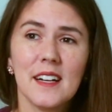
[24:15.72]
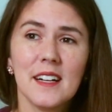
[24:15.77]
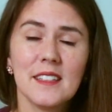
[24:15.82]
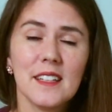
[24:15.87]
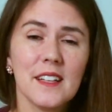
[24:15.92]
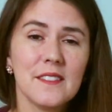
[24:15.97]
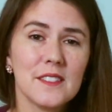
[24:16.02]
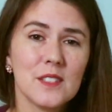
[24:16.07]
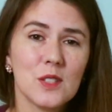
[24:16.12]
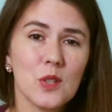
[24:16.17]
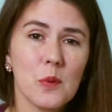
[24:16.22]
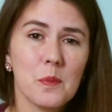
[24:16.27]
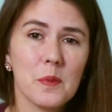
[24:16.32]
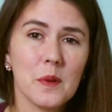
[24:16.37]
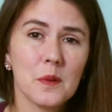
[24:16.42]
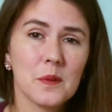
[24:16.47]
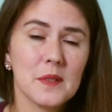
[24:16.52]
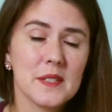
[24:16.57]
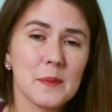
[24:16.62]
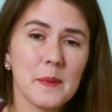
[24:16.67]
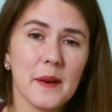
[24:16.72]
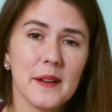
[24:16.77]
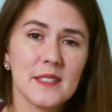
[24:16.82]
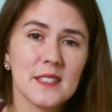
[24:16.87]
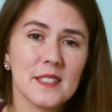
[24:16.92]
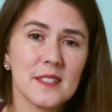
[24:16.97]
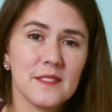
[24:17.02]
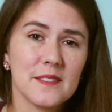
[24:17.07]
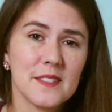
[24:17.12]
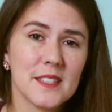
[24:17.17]
a
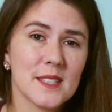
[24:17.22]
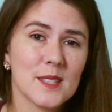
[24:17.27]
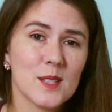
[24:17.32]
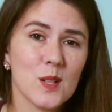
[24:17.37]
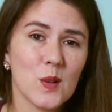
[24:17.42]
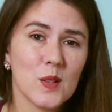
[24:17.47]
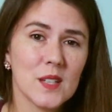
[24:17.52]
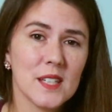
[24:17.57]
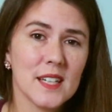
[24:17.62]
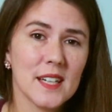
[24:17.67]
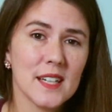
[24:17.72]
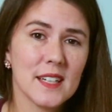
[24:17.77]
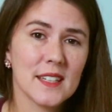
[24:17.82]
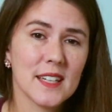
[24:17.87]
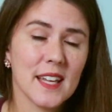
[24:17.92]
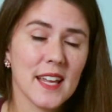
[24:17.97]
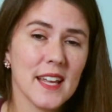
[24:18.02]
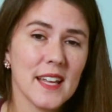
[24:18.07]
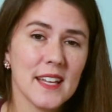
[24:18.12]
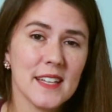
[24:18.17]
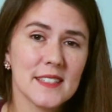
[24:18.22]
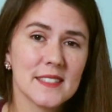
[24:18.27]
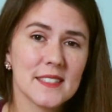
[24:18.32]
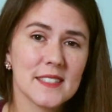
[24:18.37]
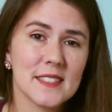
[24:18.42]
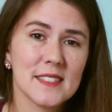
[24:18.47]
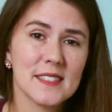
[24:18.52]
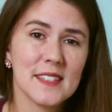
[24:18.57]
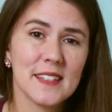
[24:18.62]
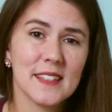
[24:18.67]
levodopa-responsive dystonia
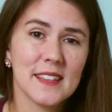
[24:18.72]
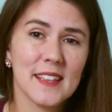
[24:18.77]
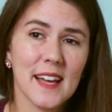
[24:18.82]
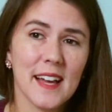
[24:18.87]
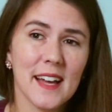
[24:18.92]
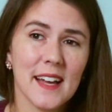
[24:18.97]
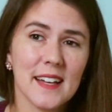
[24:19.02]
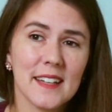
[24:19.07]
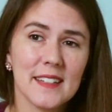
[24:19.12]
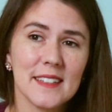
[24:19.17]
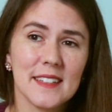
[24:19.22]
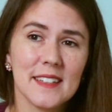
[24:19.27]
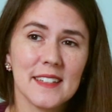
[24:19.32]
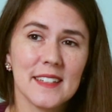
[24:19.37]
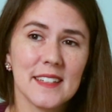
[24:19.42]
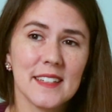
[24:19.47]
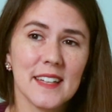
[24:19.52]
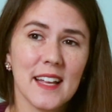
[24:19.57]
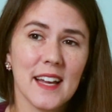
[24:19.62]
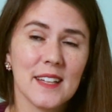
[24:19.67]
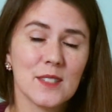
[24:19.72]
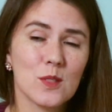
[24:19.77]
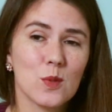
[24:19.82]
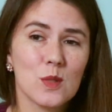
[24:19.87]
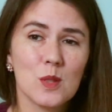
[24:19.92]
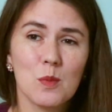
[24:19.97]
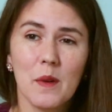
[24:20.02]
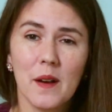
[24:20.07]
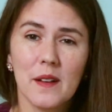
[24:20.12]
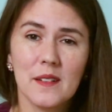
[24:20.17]
case that has
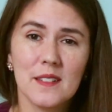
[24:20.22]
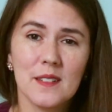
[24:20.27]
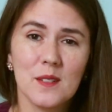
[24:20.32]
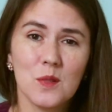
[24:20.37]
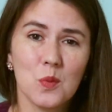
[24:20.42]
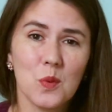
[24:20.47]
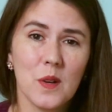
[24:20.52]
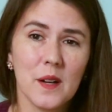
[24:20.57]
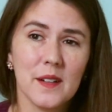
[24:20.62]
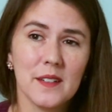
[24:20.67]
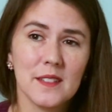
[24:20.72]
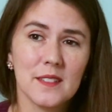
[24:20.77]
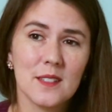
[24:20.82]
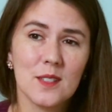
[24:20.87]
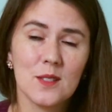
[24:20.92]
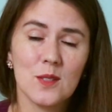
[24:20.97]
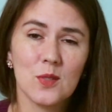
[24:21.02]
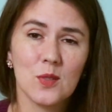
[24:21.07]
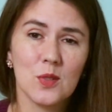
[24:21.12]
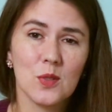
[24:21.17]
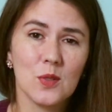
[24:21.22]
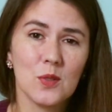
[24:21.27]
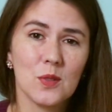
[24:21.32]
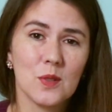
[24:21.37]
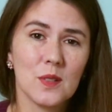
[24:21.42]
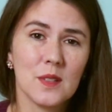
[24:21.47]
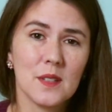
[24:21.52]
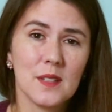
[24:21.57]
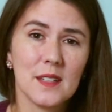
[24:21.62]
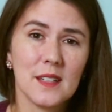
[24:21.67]
responded well to
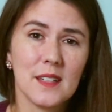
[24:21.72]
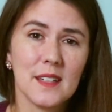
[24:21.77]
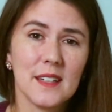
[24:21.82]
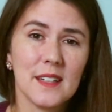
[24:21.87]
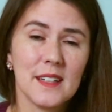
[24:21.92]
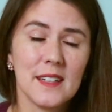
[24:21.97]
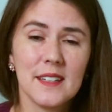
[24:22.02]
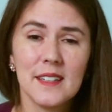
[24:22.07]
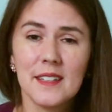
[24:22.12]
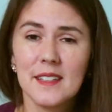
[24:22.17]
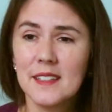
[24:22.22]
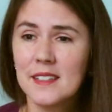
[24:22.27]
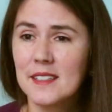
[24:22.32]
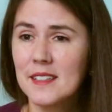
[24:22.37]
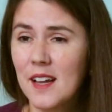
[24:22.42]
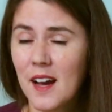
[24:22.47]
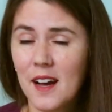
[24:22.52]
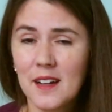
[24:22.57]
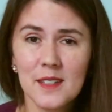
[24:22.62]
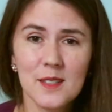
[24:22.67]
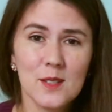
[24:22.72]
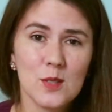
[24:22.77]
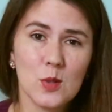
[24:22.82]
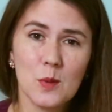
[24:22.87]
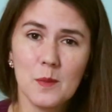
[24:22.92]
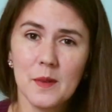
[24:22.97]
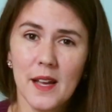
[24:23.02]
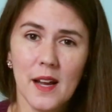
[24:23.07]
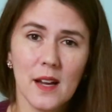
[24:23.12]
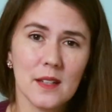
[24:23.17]
not
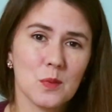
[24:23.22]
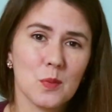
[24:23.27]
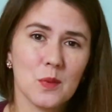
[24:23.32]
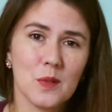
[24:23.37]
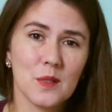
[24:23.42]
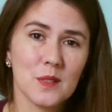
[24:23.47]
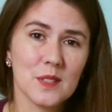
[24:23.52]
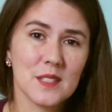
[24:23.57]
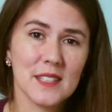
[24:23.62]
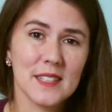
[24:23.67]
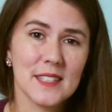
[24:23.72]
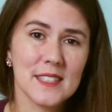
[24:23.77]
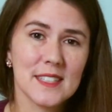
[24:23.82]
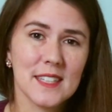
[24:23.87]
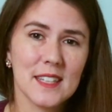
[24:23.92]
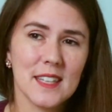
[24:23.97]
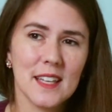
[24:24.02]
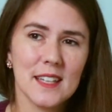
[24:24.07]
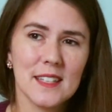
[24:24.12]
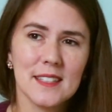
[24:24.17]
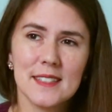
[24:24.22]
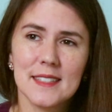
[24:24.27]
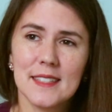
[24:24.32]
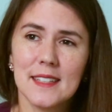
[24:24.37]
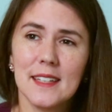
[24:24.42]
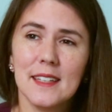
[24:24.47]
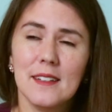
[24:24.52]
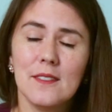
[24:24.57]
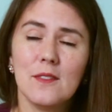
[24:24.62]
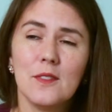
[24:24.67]
consuming aspirin or salicylates.
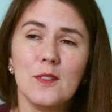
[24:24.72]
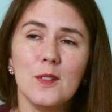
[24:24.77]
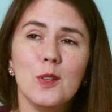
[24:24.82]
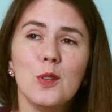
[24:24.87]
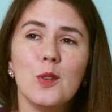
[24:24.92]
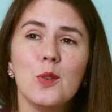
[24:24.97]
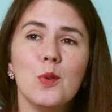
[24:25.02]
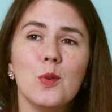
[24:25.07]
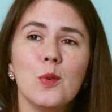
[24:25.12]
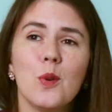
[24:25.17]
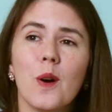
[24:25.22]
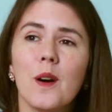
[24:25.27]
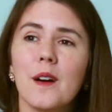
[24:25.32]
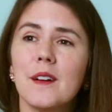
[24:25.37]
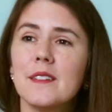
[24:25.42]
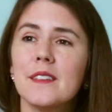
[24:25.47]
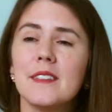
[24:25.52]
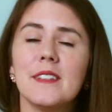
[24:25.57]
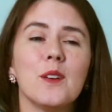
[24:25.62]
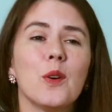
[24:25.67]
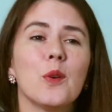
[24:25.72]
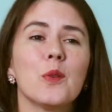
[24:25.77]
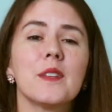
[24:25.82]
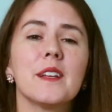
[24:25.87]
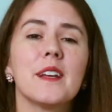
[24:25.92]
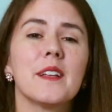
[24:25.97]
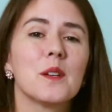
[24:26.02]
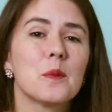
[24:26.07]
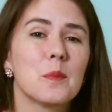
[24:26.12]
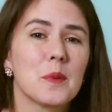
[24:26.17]
If you are the
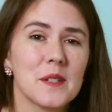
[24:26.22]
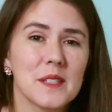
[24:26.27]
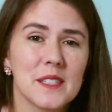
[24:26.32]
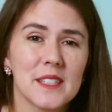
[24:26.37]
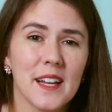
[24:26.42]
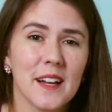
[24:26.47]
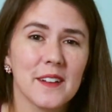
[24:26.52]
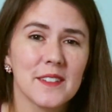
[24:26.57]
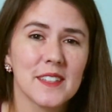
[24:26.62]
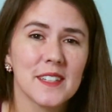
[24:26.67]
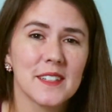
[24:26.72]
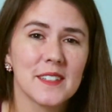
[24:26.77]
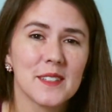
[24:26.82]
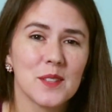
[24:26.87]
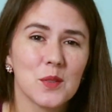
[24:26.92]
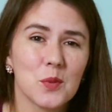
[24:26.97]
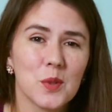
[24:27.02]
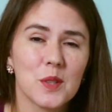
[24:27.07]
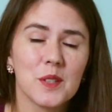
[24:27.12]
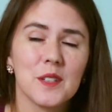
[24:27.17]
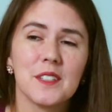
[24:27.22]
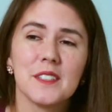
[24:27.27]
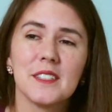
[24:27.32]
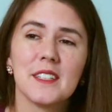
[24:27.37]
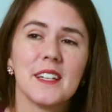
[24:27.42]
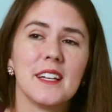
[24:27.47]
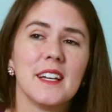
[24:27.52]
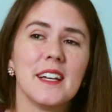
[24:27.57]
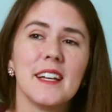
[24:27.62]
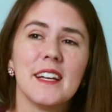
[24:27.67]
only other person out there in the world
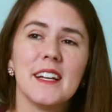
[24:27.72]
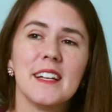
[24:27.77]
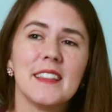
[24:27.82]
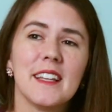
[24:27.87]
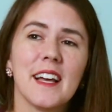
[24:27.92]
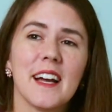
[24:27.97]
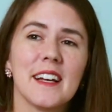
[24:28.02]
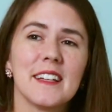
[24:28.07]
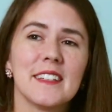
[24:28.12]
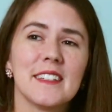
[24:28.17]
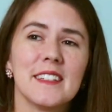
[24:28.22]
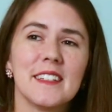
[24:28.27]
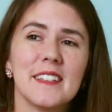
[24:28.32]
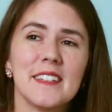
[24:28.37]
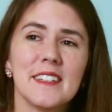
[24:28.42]
in that